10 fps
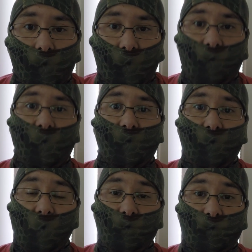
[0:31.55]
Now I've had
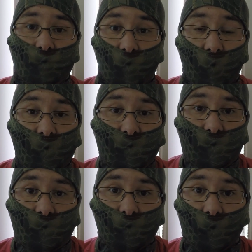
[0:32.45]
a
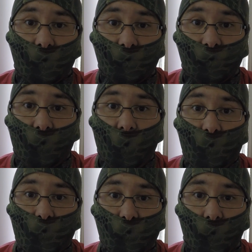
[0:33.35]
request
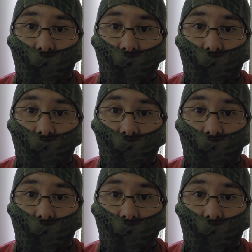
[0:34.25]
from